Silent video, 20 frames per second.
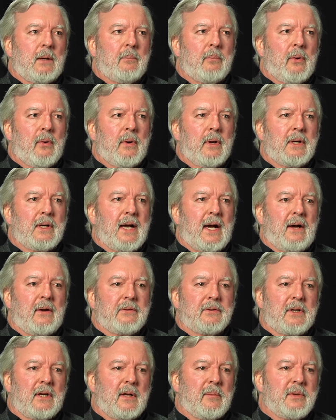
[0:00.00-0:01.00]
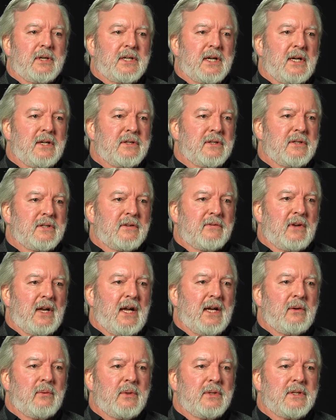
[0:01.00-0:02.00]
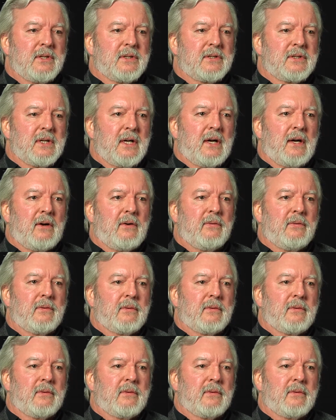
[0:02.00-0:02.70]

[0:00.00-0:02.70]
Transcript: point out the limitations of language itself